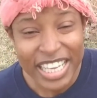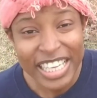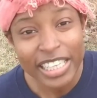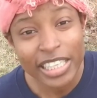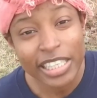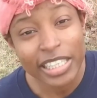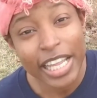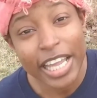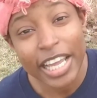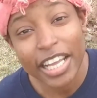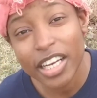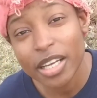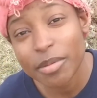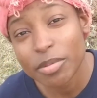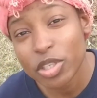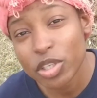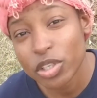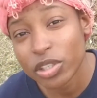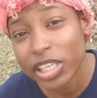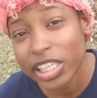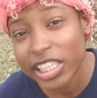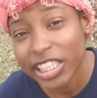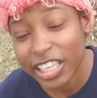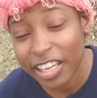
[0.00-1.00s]
Stand up
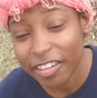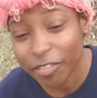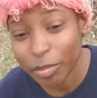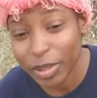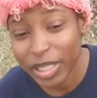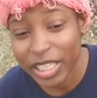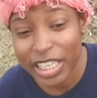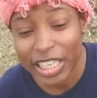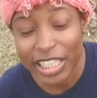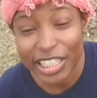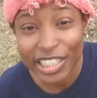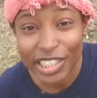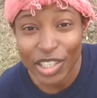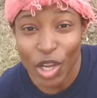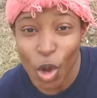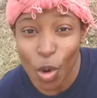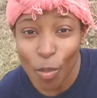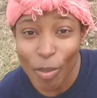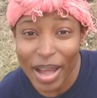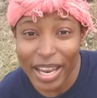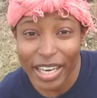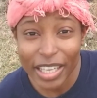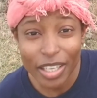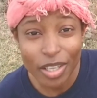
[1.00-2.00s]
to yourself, because
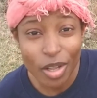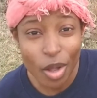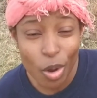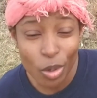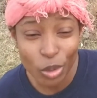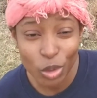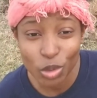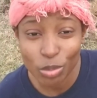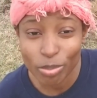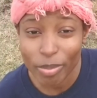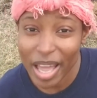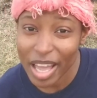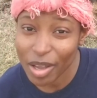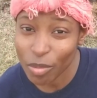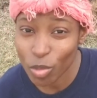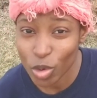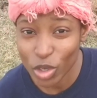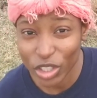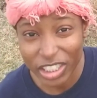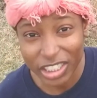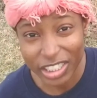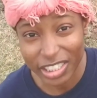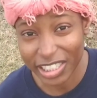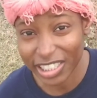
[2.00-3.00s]
nobody can hold you back
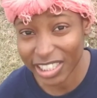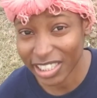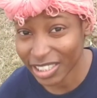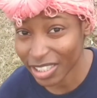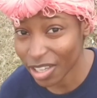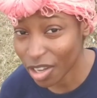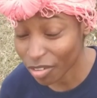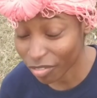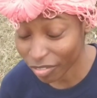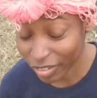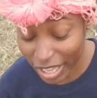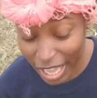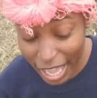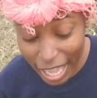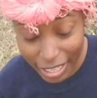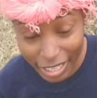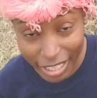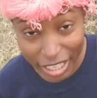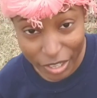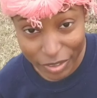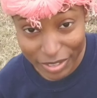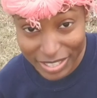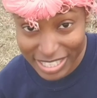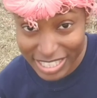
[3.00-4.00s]
more than yourself. I
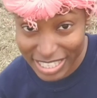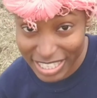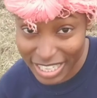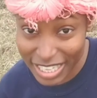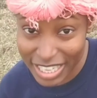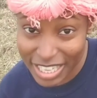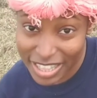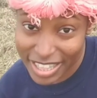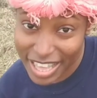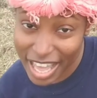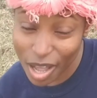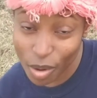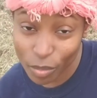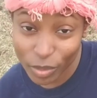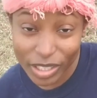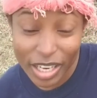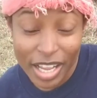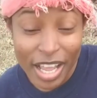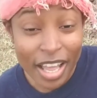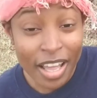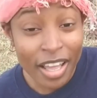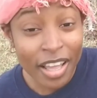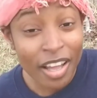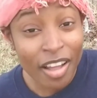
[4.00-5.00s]
guarantee that one
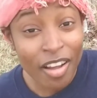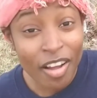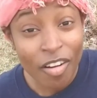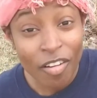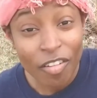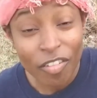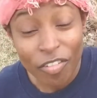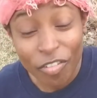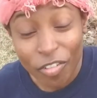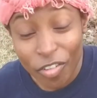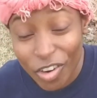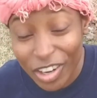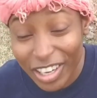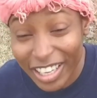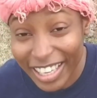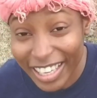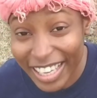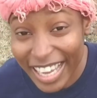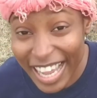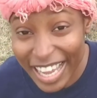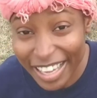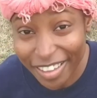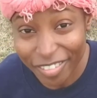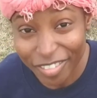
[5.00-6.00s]
for
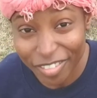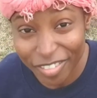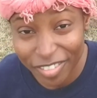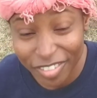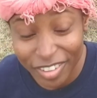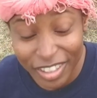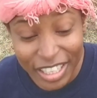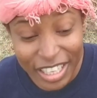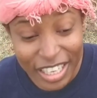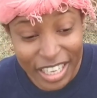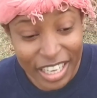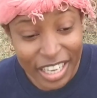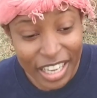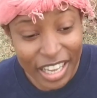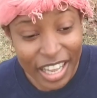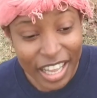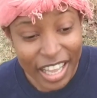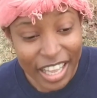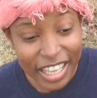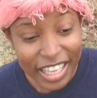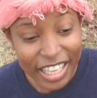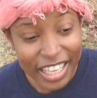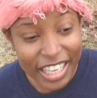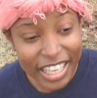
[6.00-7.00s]
life.
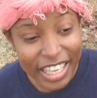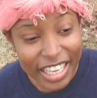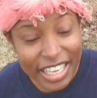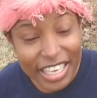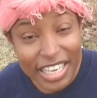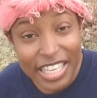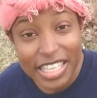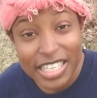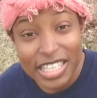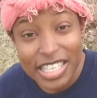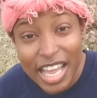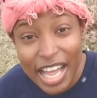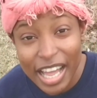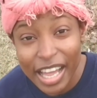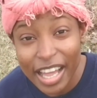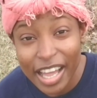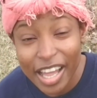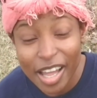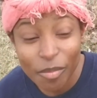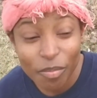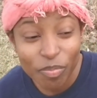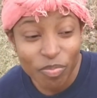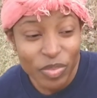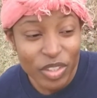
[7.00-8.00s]

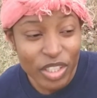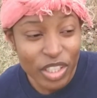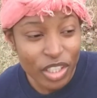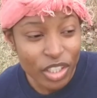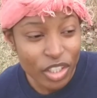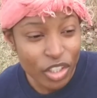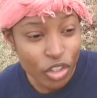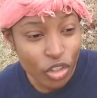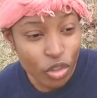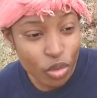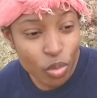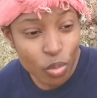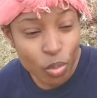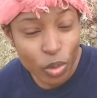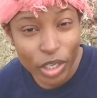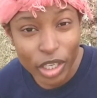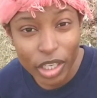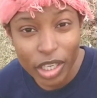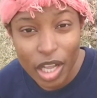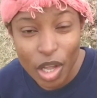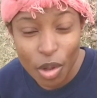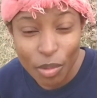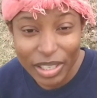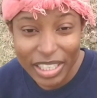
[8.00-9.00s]
Anytime you want
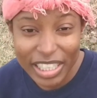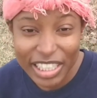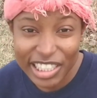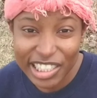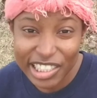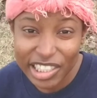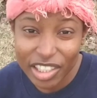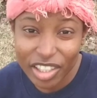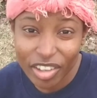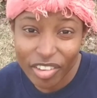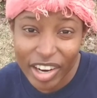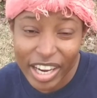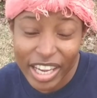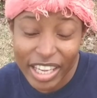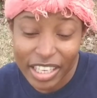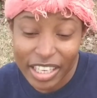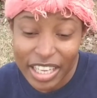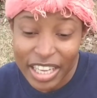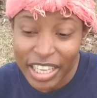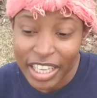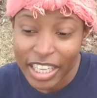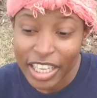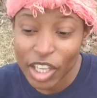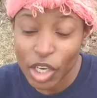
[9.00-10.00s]
to go against the grain,
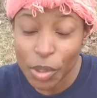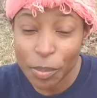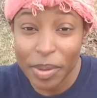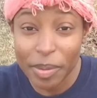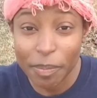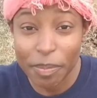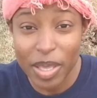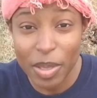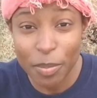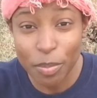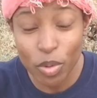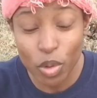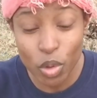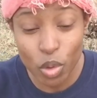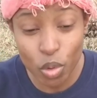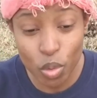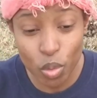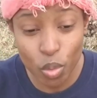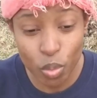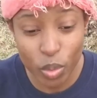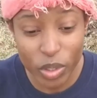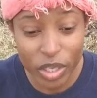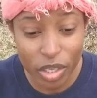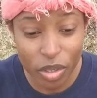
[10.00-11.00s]
it'll be people who
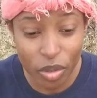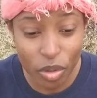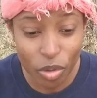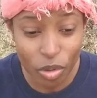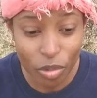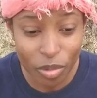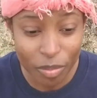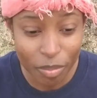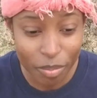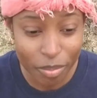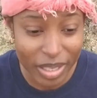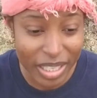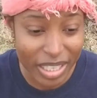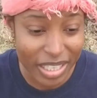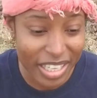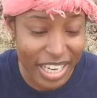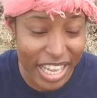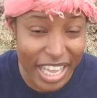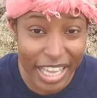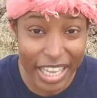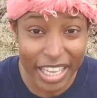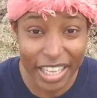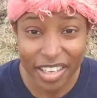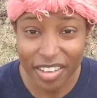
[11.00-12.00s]
will be
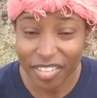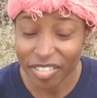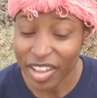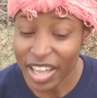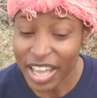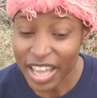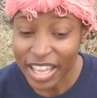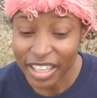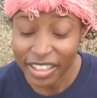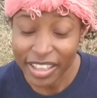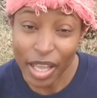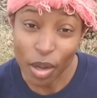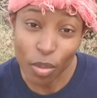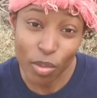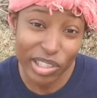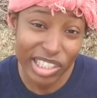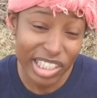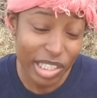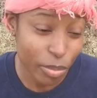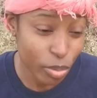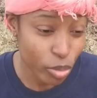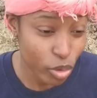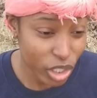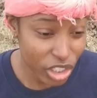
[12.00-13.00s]
negative. They won't
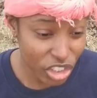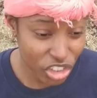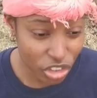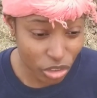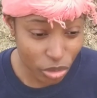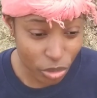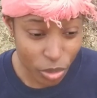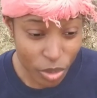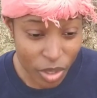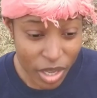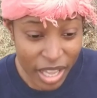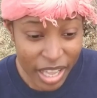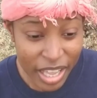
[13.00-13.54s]
support you.